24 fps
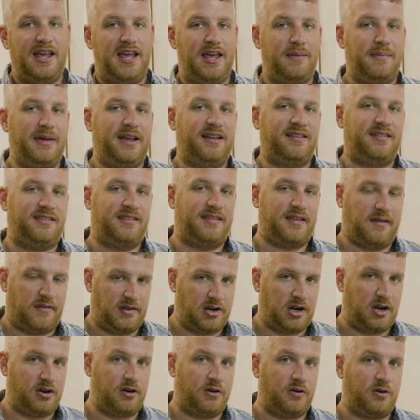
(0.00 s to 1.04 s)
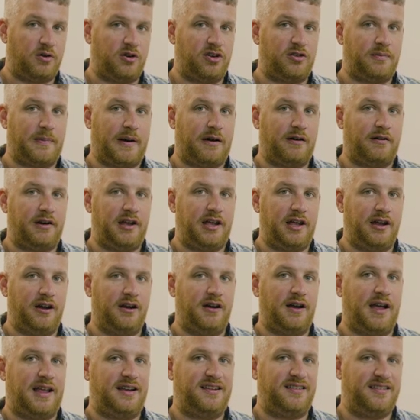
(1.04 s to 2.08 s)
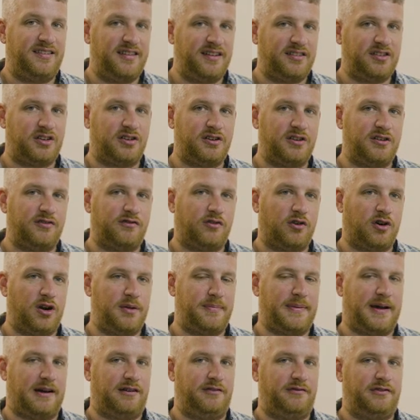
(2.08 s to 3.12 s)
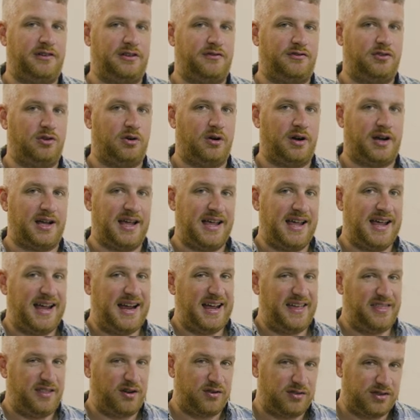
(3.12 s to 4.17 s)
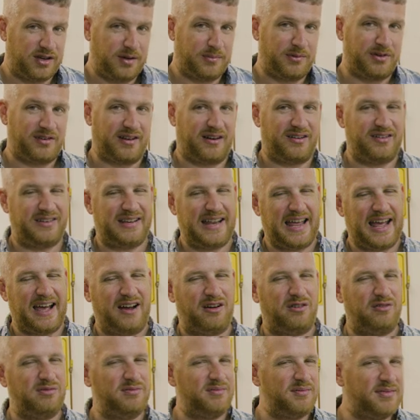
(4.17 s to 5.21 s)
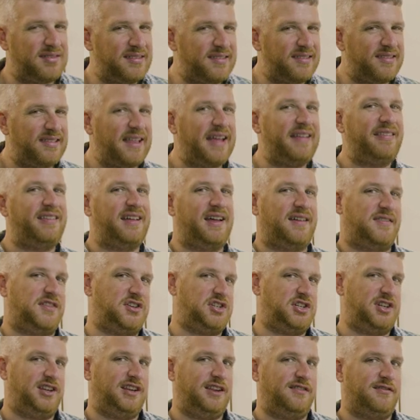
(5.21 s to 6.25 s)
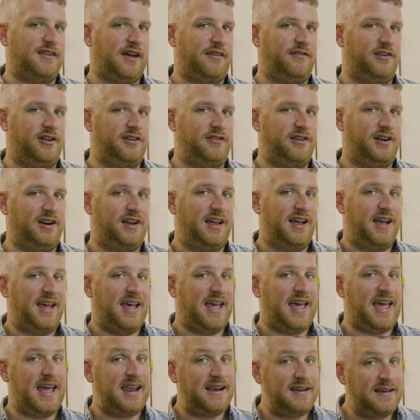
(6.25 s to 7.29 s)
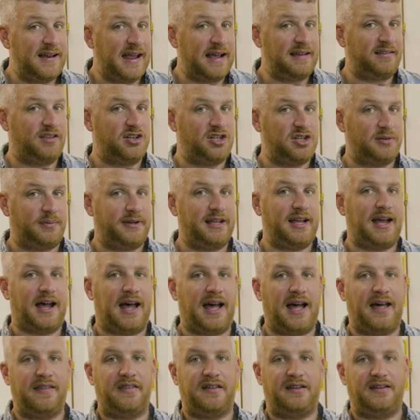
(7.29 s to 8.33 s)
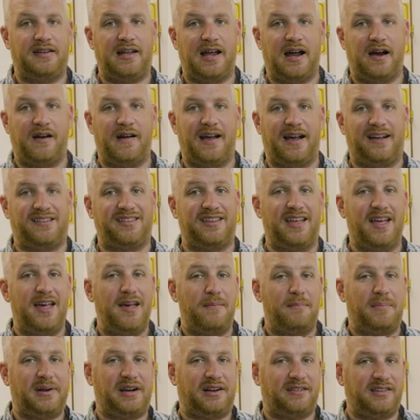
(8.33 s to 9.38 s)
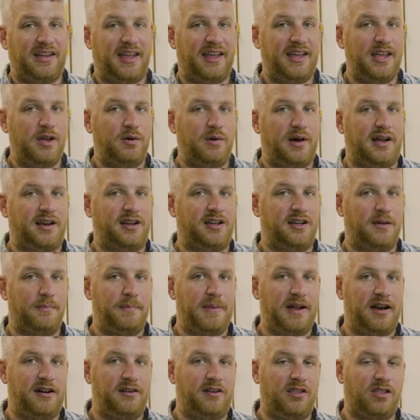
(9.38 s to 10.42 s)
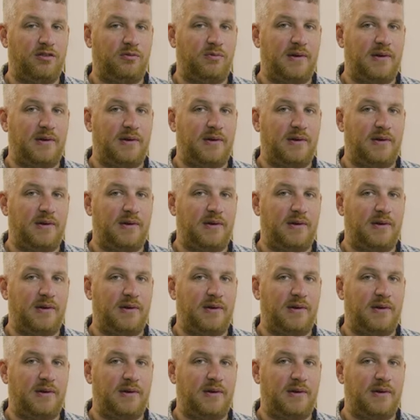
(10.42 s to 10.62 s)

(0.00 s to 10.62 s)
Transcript: It makes 700 horsepower here and 640 pound feet of torque, and those numbers are down slightly on the GT500 and negligibly on the TRX. But I'll tell you what, compared to the